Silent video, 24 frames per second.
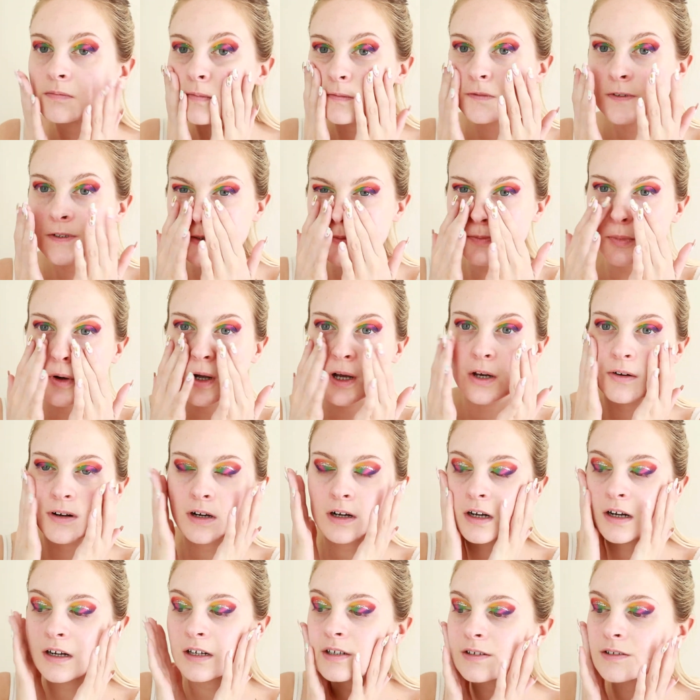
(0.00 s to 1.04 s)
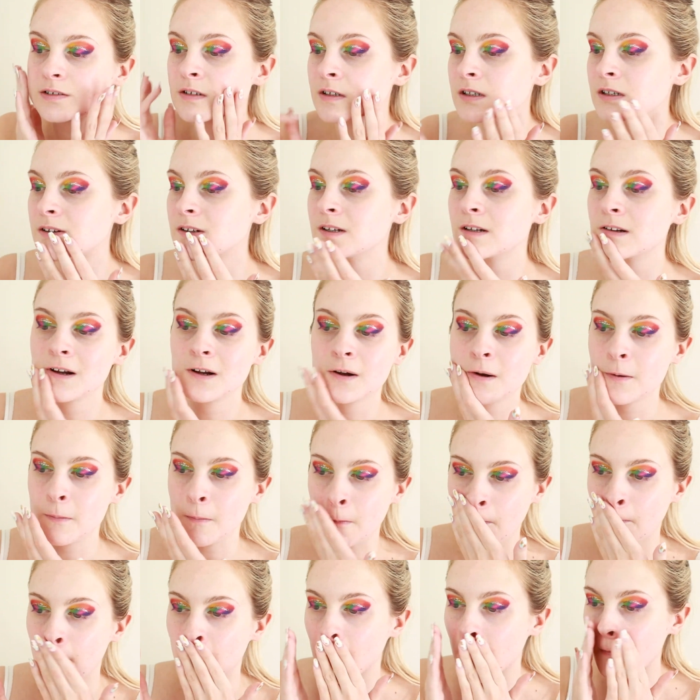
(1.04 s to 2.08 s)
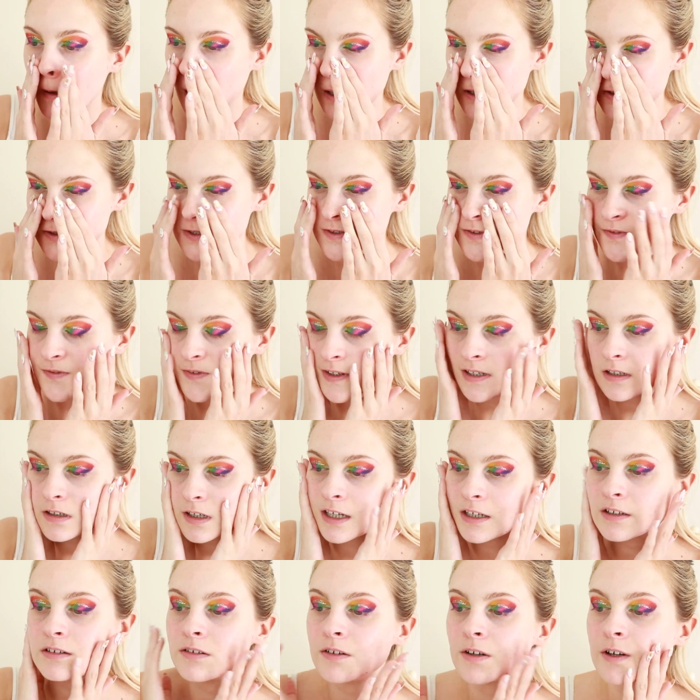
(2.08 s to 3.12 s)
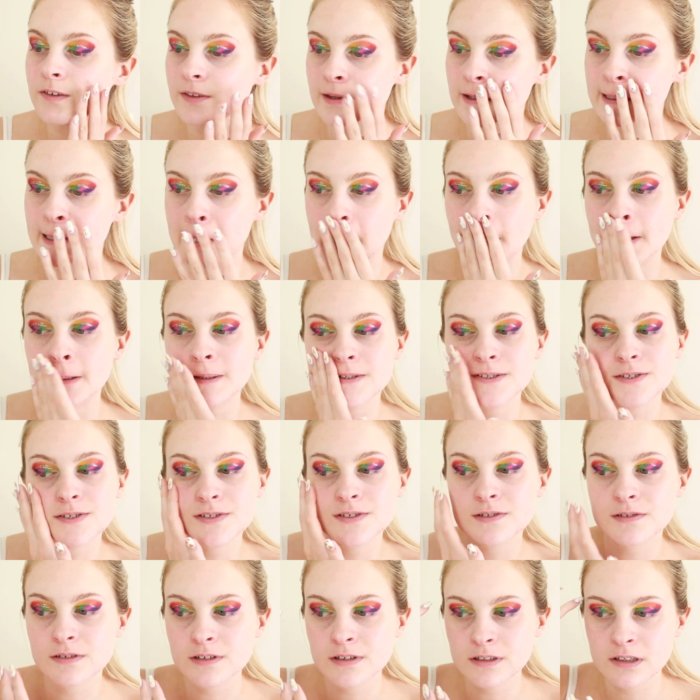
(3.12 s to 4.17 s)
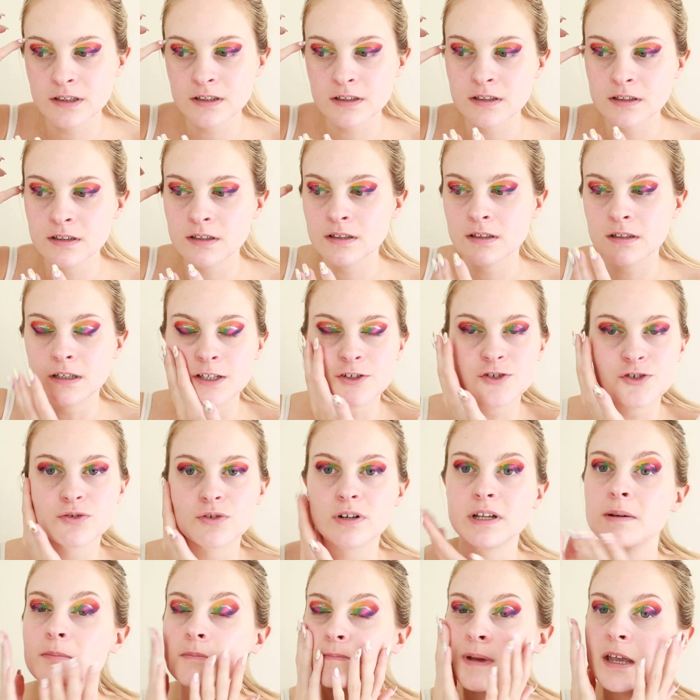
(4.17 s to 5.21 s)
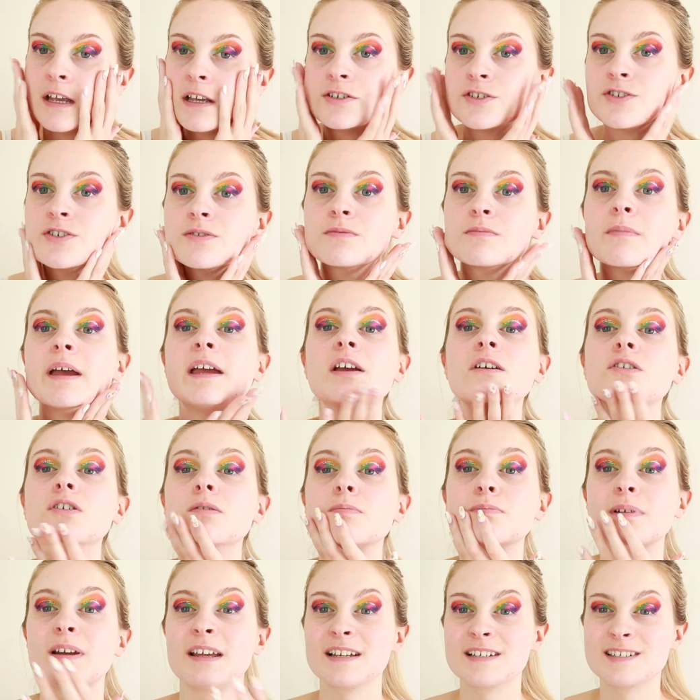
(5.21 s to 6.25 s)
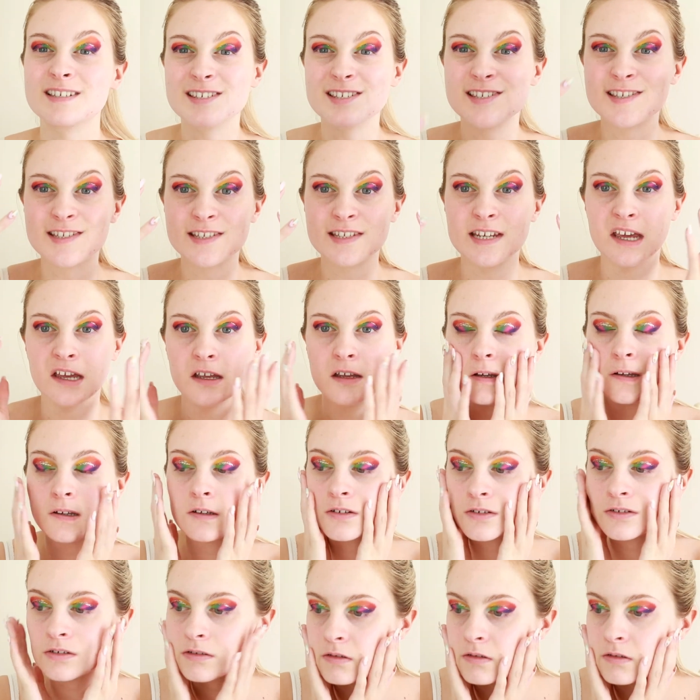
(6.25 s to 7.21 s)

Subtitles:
Spoiler alert. I just feel like nothing else literally makes your makeup like stick.